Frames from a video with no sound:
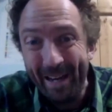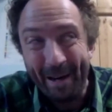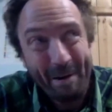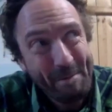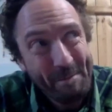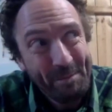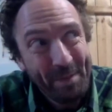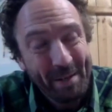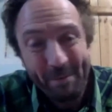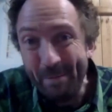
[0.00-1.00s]

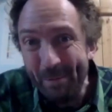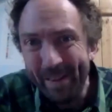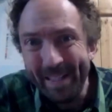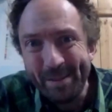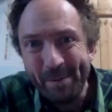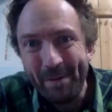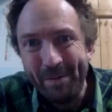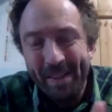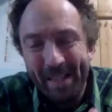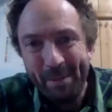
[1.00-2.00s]
One thing as well, if
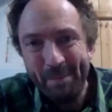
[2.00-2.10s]
you think about